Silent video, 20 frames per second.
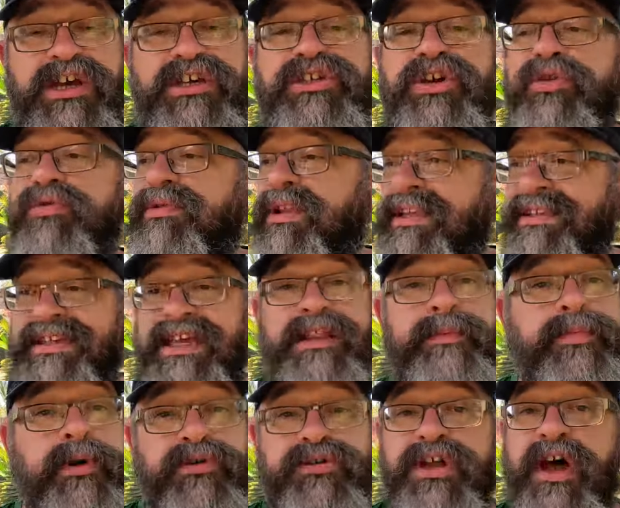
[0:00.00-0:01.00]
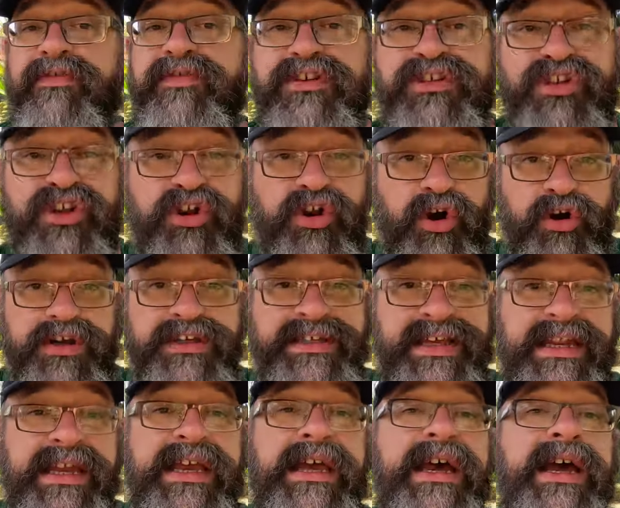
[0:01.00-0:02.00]
So let's say the post office in New York
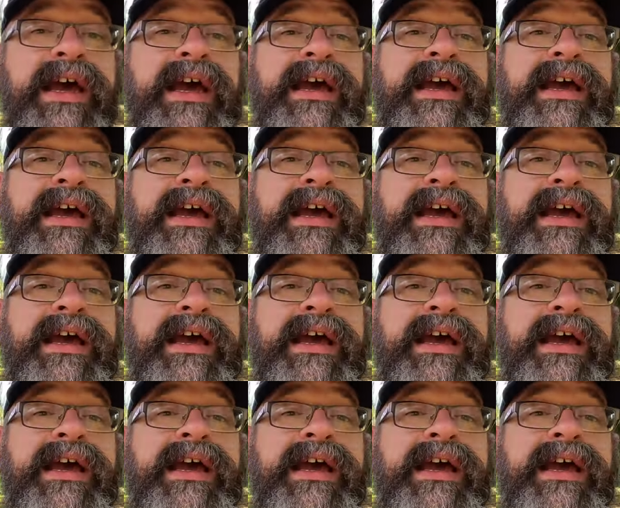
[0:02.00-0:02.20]
City